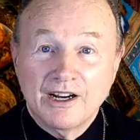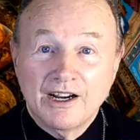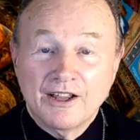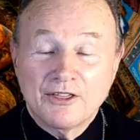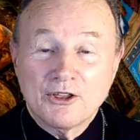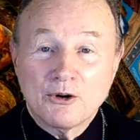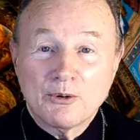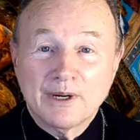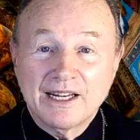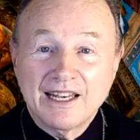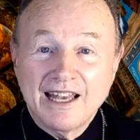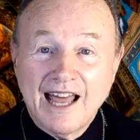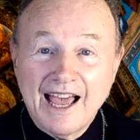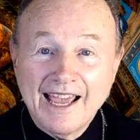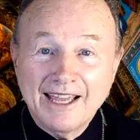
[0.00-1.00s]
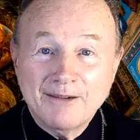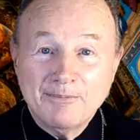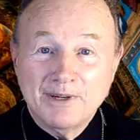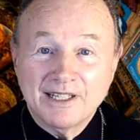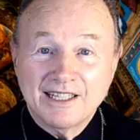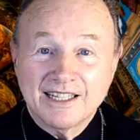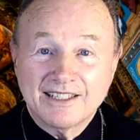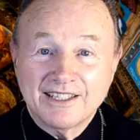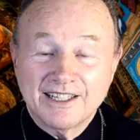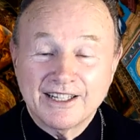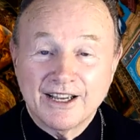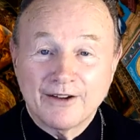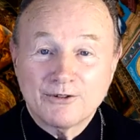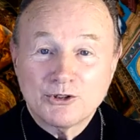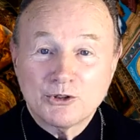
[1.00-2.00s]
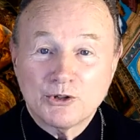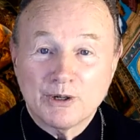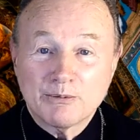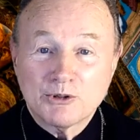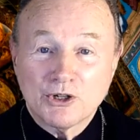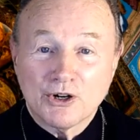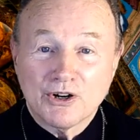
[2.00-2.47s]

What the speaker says: the reliability of Scripture.